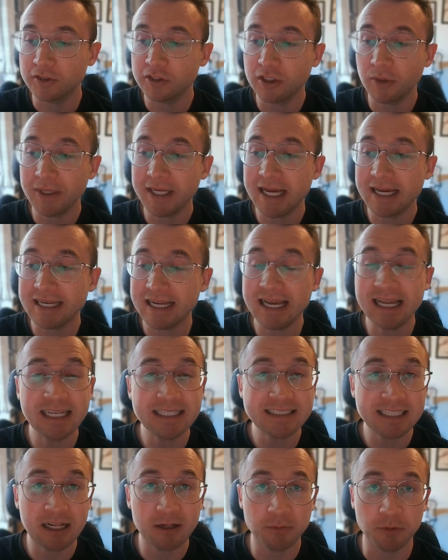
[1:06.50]
So we had
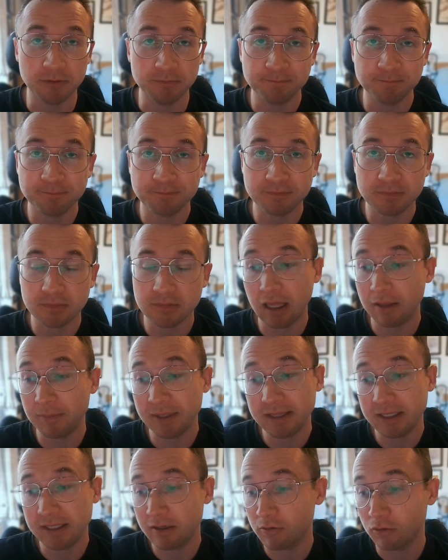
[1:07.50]
Alex Albon. I
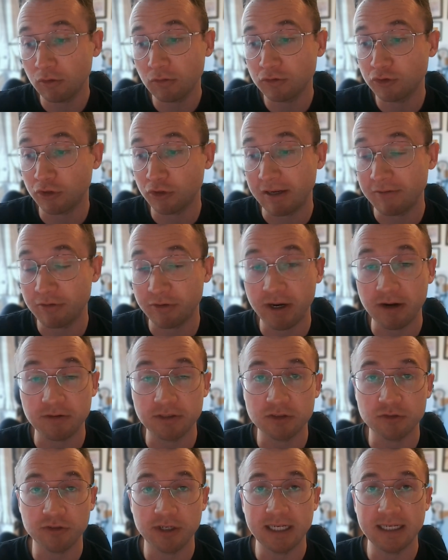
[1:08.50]
mean, they were all driver
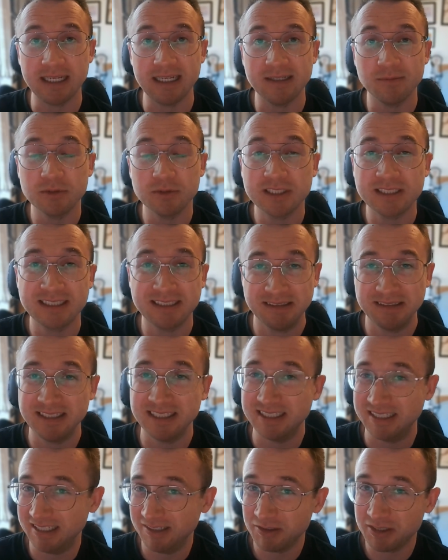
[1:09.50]
errors, really. It was
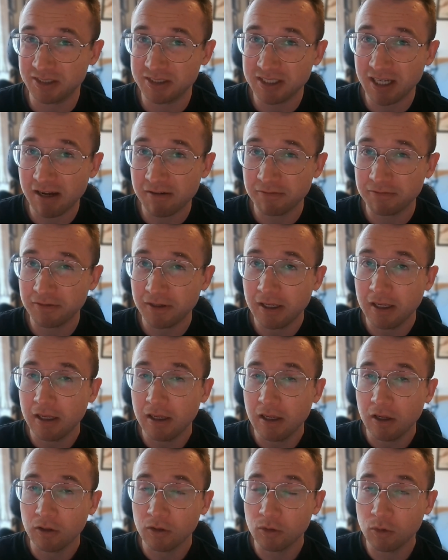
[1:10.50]
a tough
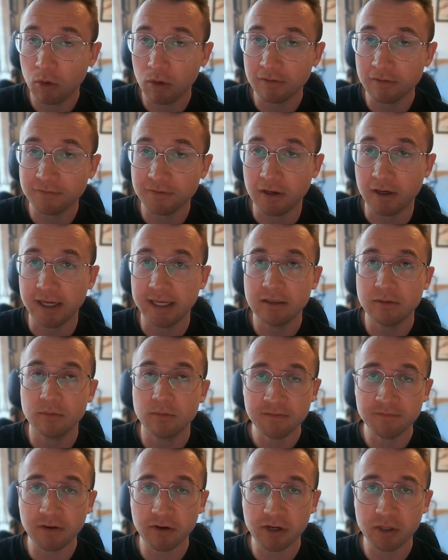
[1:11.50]
qualifying,
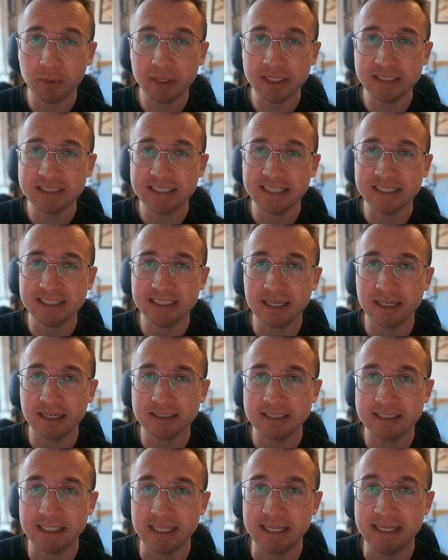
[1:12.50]
very windy and
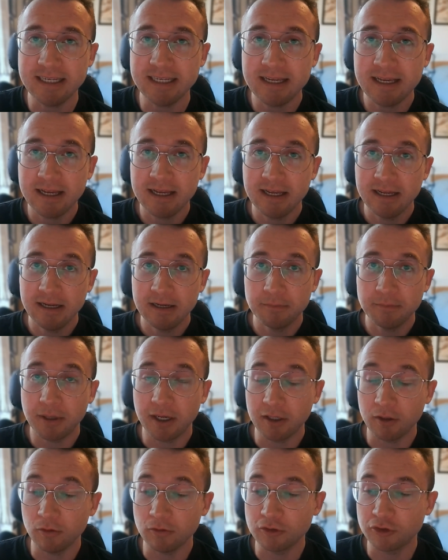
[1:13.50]
gusty
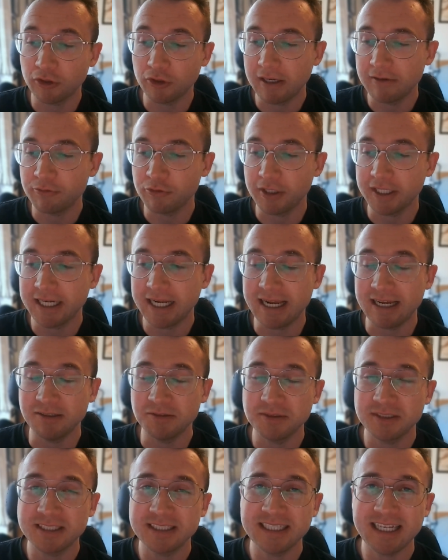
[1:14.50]
by all driver
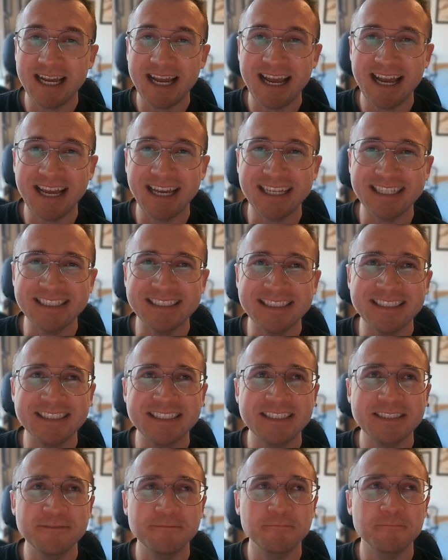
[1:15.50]
accounts.
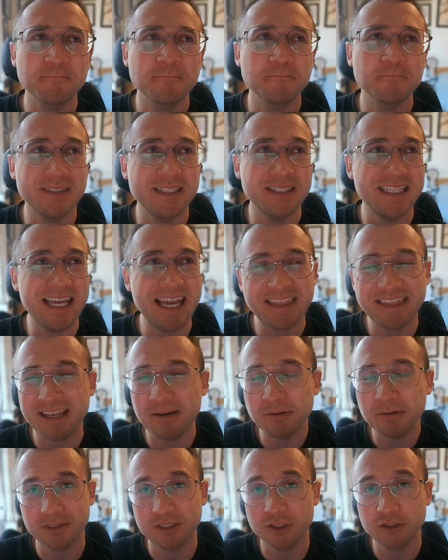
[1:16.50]
And yeah, they
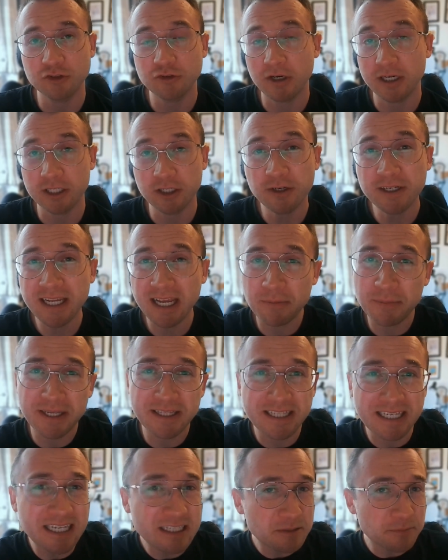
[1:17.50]
were just trying to cook it. And we had
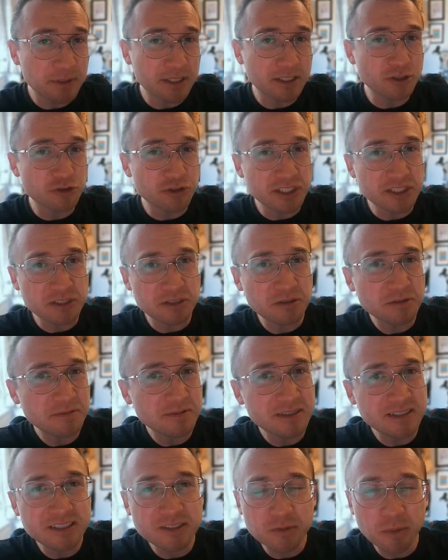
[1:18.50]
a little bit of drizzle
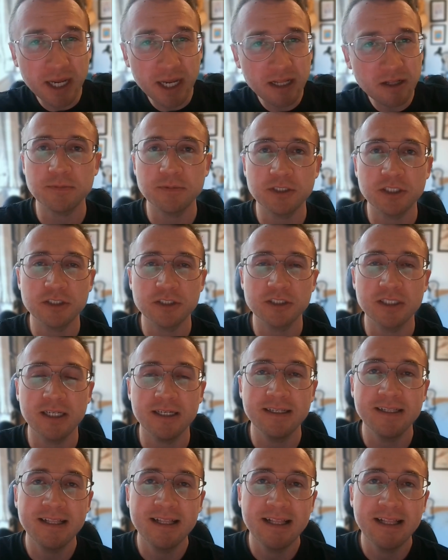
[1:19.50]
as well, just to